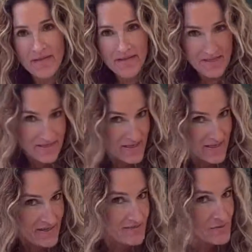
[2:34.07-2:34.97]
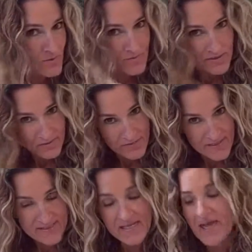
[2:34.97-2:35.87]
But that, again, ooh, I'm a little
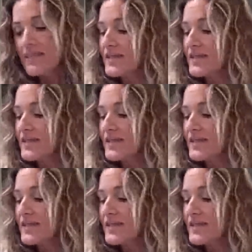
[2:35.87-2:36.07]
frizz.